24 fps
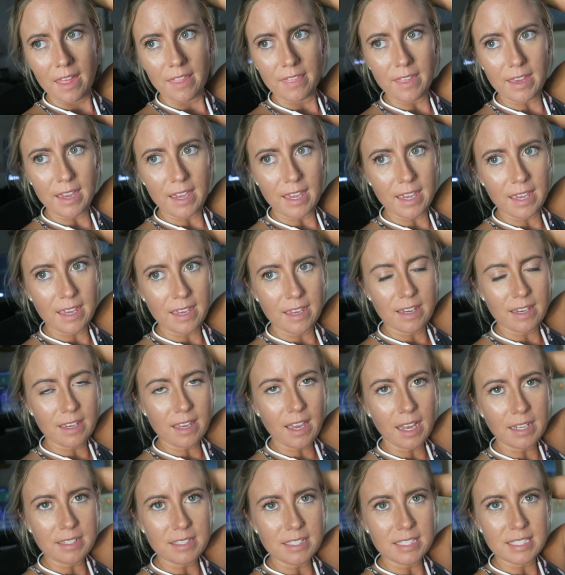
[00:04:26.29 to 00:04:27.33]
they
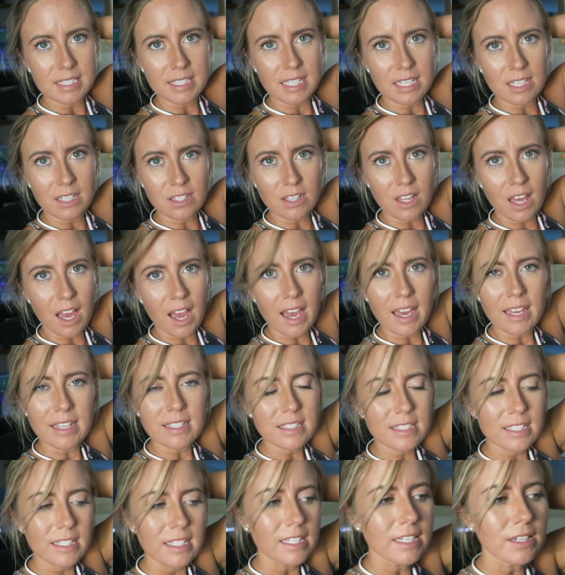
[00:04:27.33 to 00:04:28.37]
got to sing a
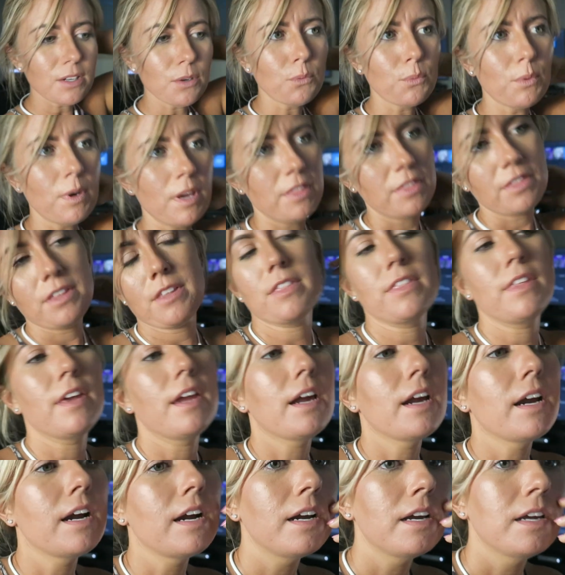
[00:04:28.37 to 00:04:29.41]
lot with
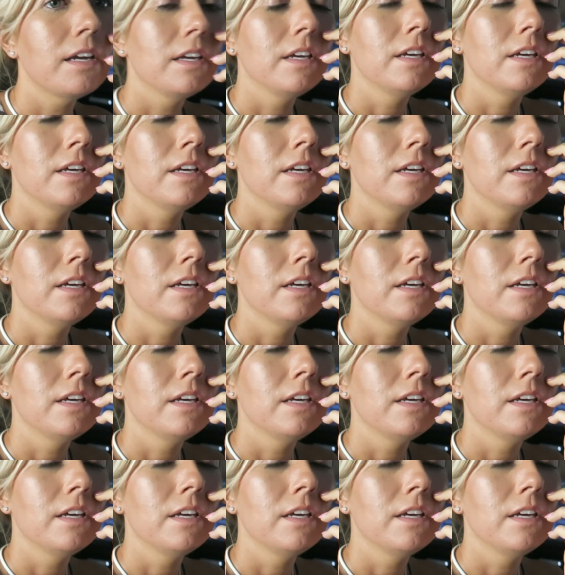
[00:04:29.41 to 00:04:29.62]
their